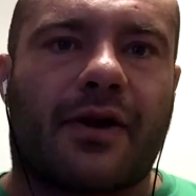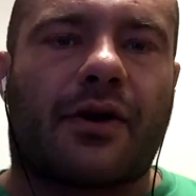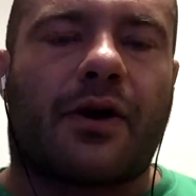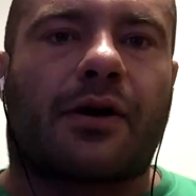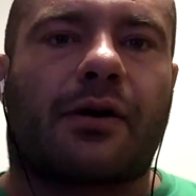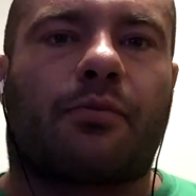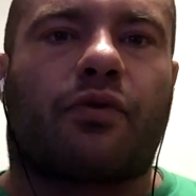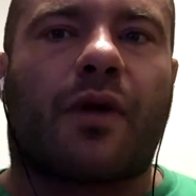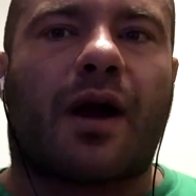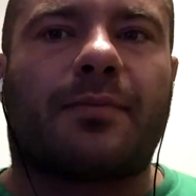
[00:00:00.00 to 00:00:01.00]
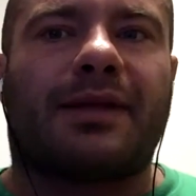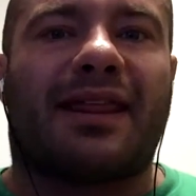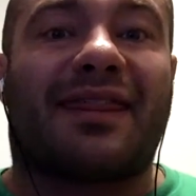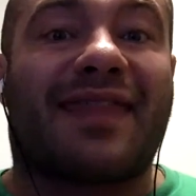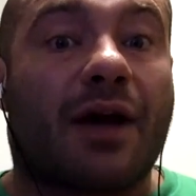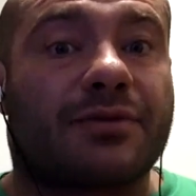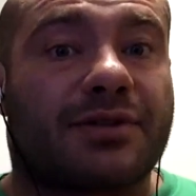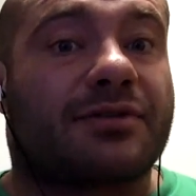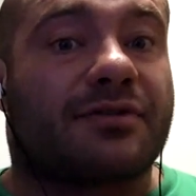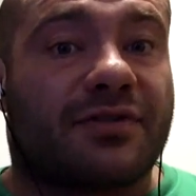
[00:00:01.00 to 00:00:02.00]
There are probably
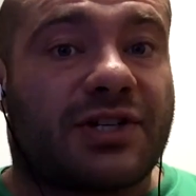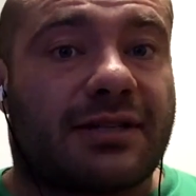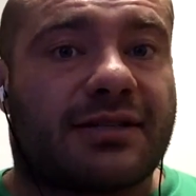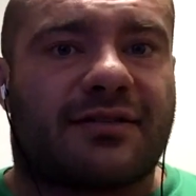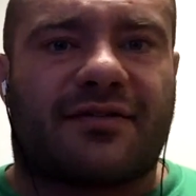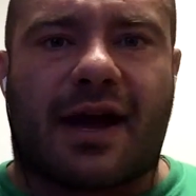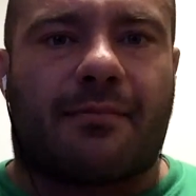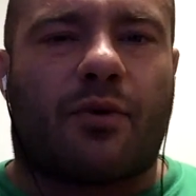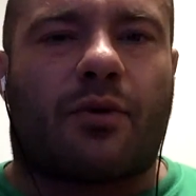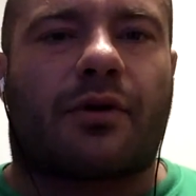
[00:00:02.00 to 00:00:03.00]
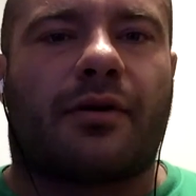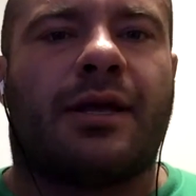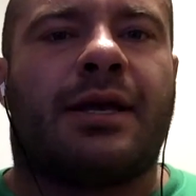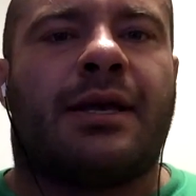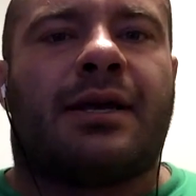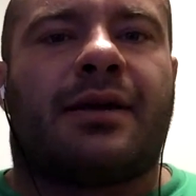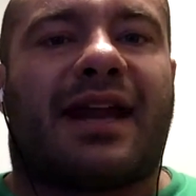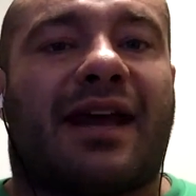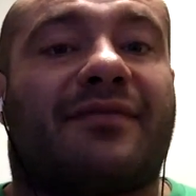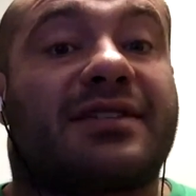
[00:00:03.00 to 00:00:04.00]
thousands of genes, if not more,
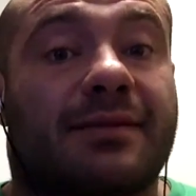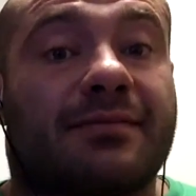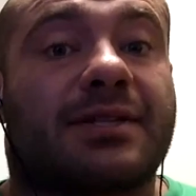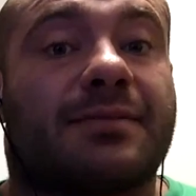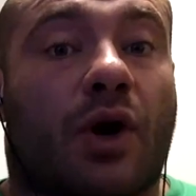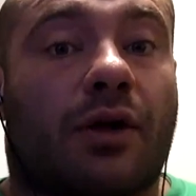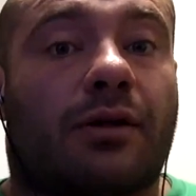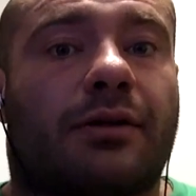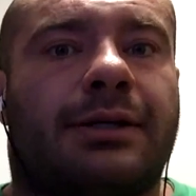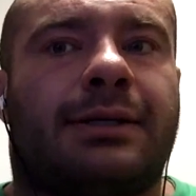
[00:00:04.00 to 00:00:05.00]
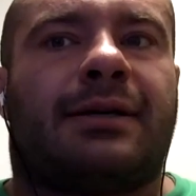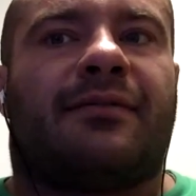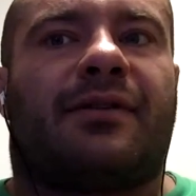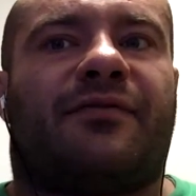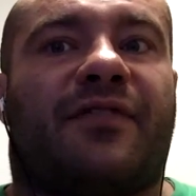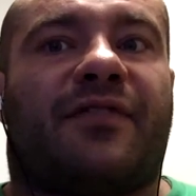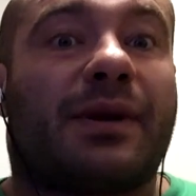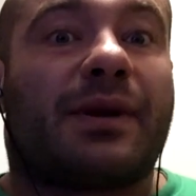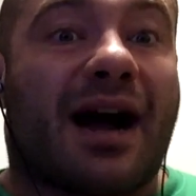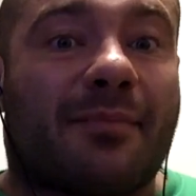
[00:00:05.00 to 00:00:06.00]
that have some small, very
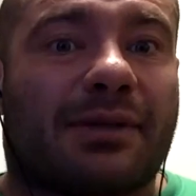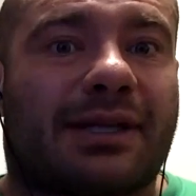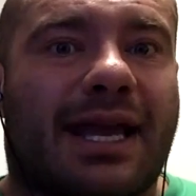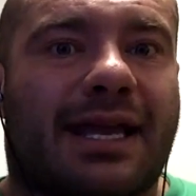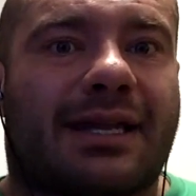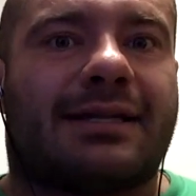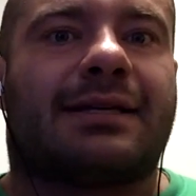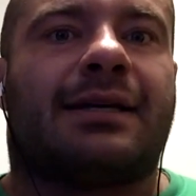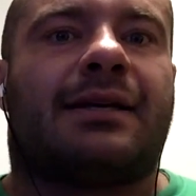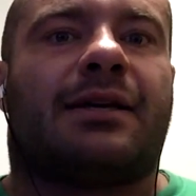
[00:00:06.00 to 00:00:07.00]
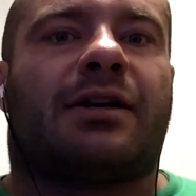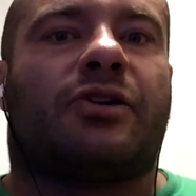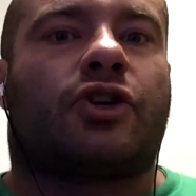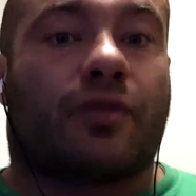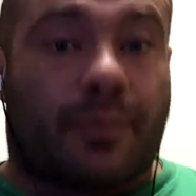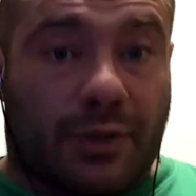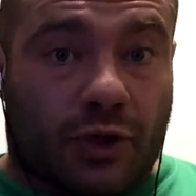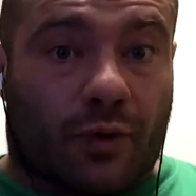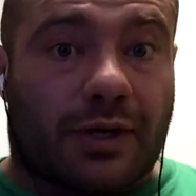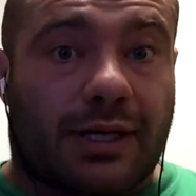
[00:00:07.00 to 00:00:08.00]
complicated,
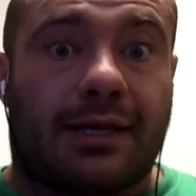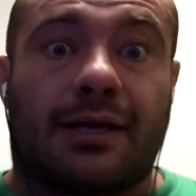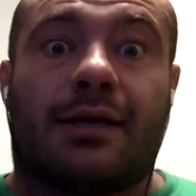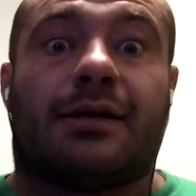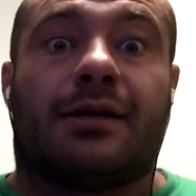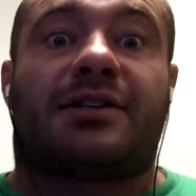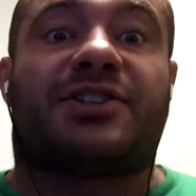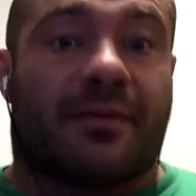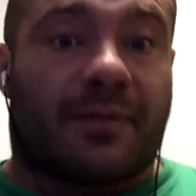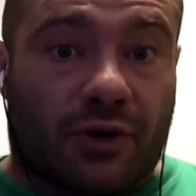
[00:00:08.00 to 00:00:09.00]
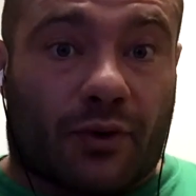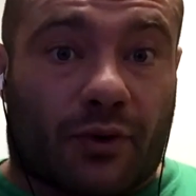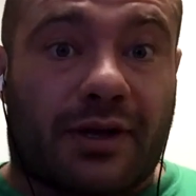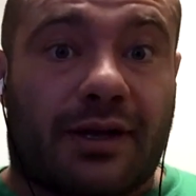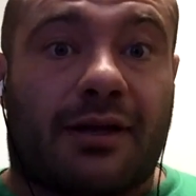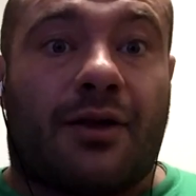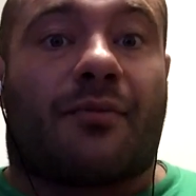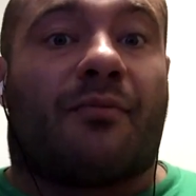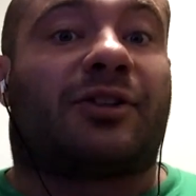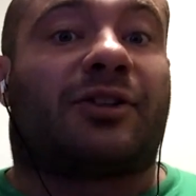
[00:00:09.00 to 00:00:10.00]
contributory, summatory,
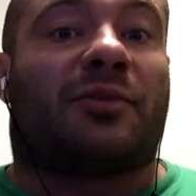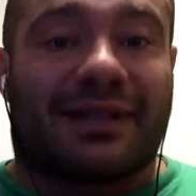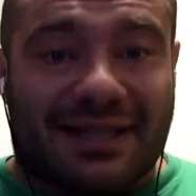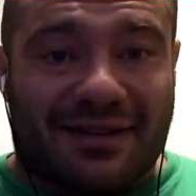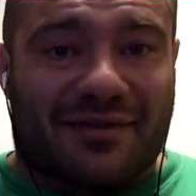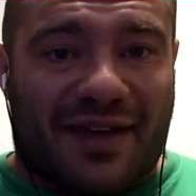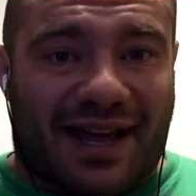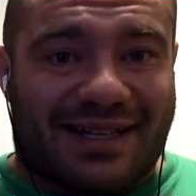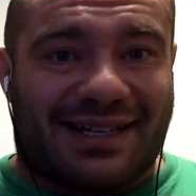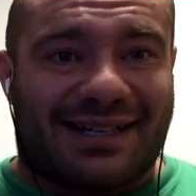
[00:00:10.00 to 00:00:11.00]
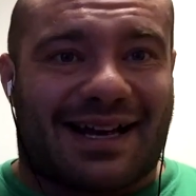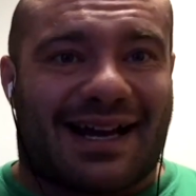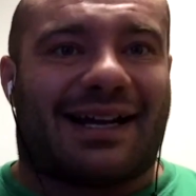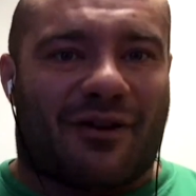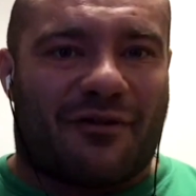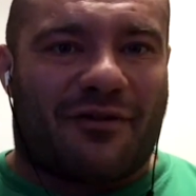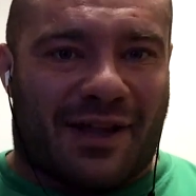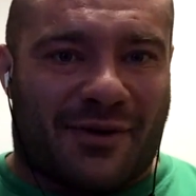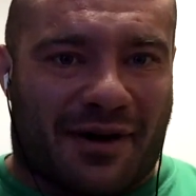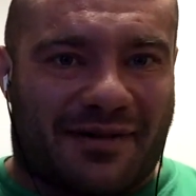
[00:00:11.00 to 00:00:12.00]
multiplicative effect on how
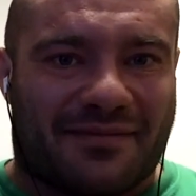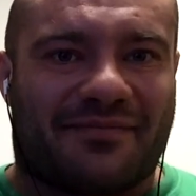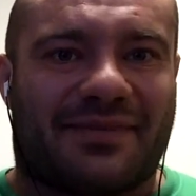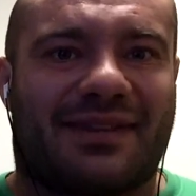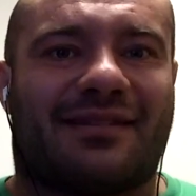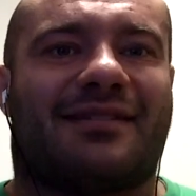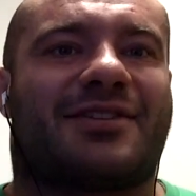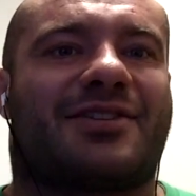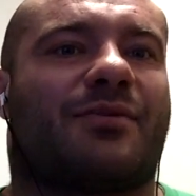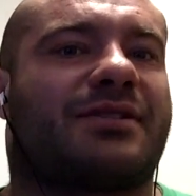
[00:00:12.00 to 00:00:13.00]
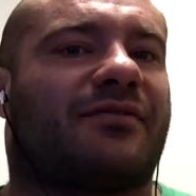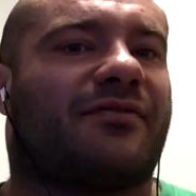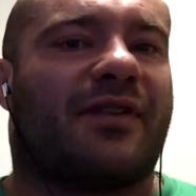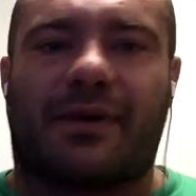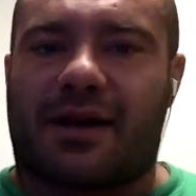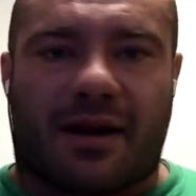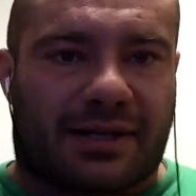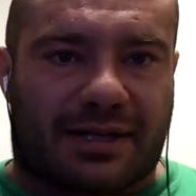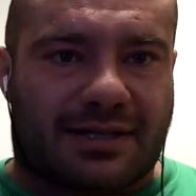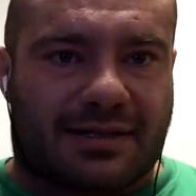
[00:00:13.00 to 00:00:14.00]
fat you are. So it's a very
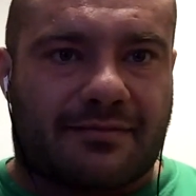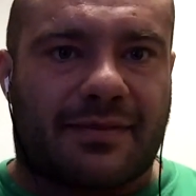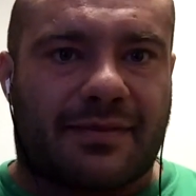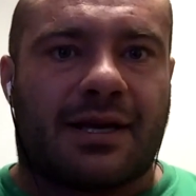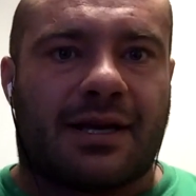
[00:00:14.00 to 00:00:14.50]
complex system.